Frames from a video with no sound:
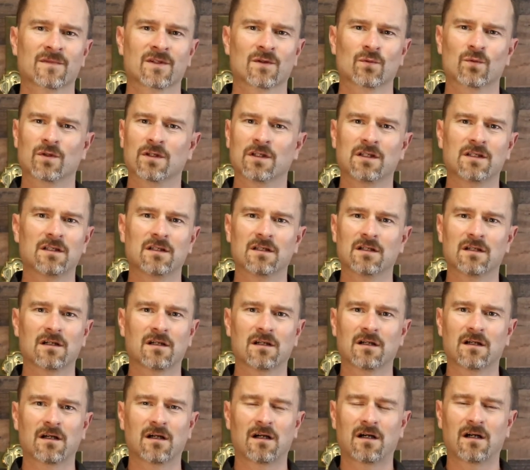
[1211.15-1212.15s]
We
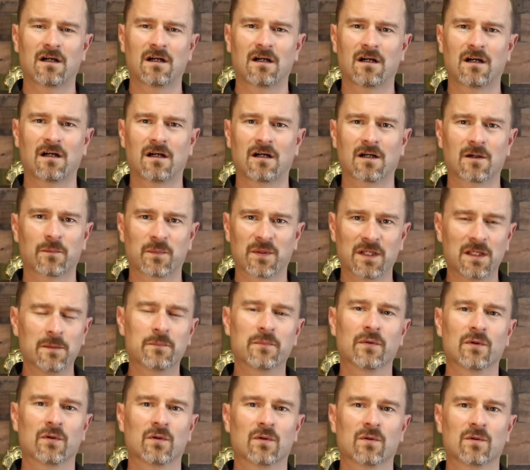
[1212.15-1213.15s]
are
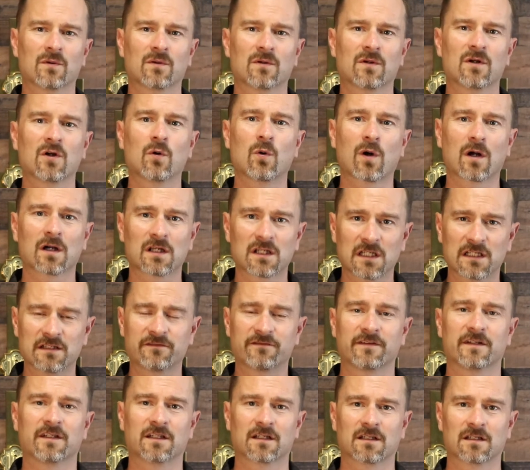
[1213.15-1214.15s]
people who are
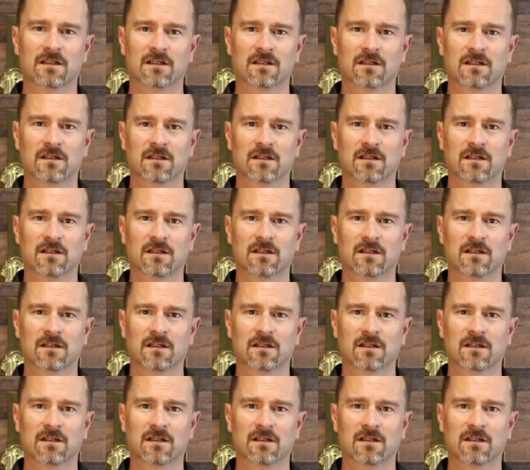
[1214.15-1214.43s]
living